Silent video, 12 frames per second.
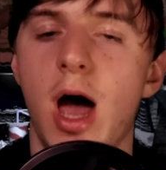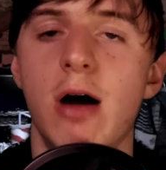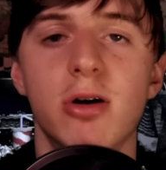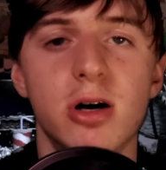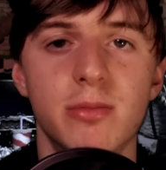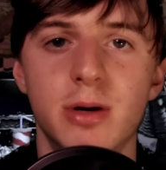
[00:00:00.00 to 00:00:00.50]
I
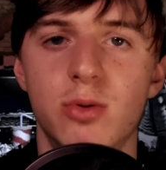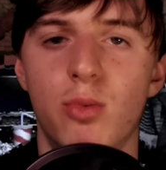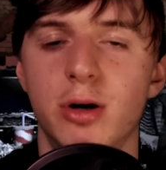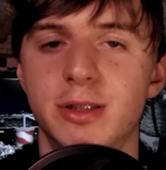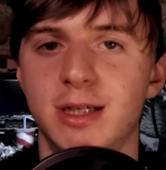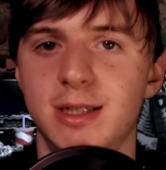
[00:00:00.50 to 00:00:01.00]
recommend
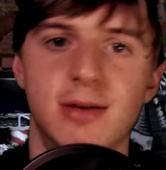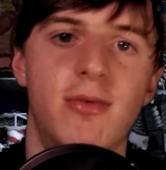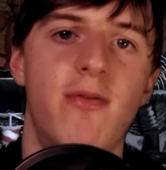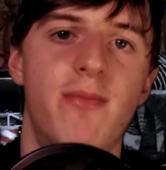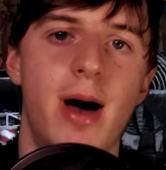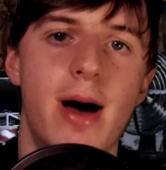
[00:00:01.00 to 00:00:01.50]
watching some
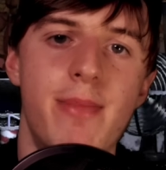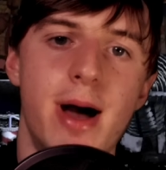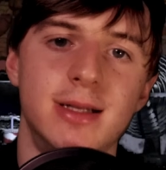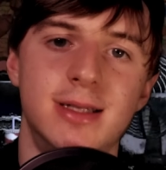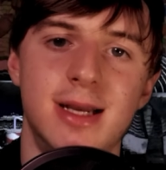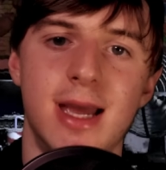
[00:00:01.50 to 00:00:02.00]
of
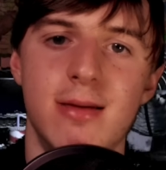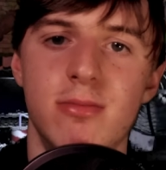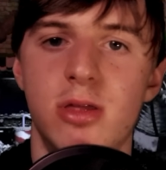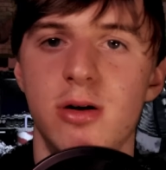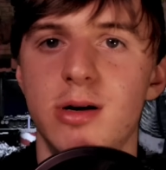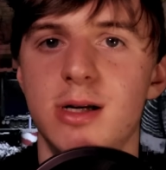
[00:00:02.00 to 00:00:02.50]
MatPat's game
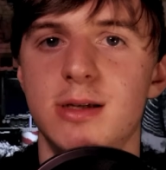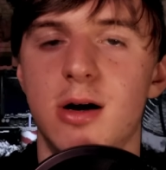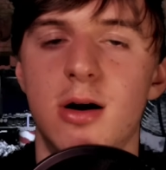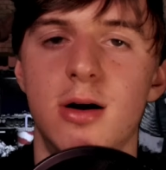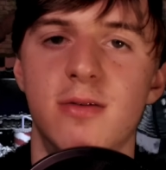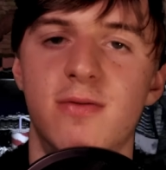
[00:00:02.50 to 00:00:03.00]
theories
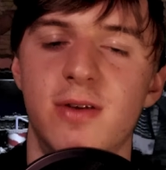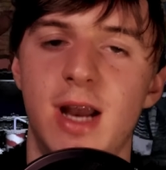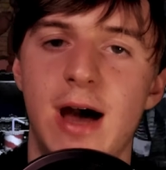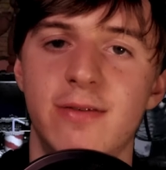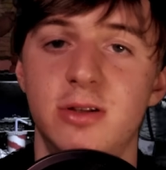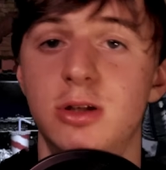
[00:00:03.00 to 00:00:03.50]
on
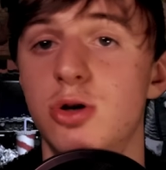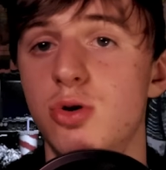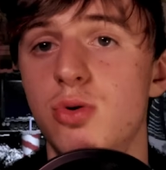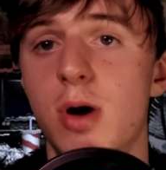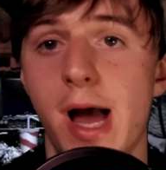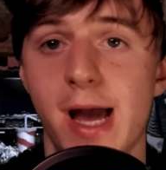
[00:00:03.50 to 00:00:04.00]
FNAF
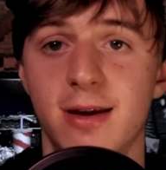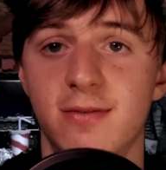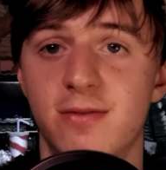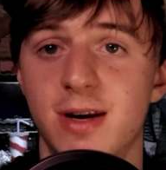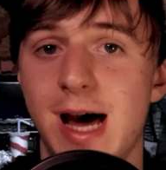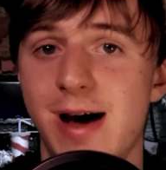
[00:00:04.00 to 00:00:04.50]
2 and
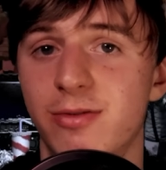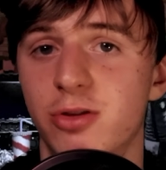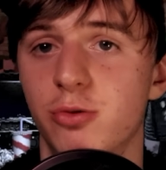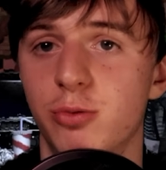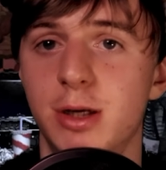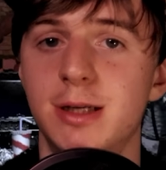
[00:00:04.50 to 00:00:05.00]
FNAF
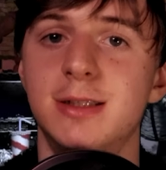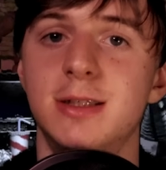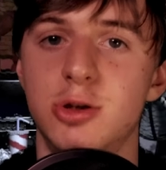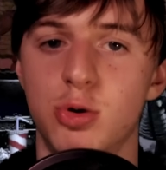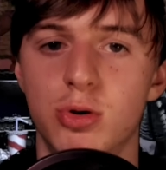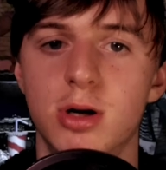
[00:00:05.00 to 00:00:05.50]
3's
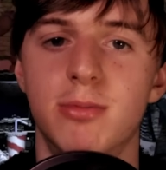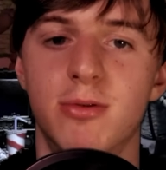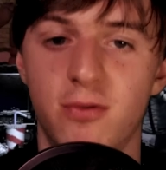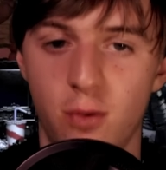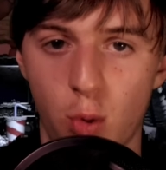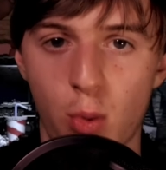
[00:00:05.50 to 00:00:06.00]
story
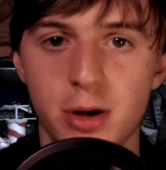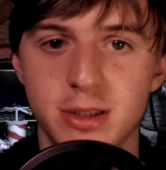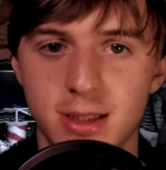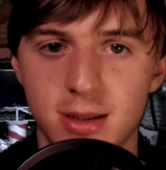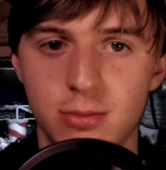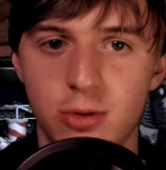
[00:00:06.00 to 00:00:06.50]
before
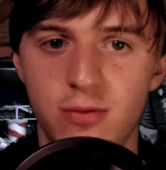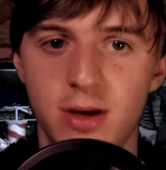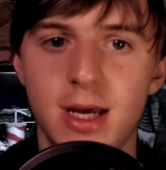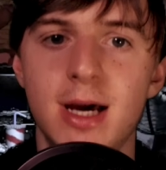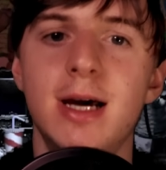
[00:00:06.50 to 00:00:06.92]
watching the movie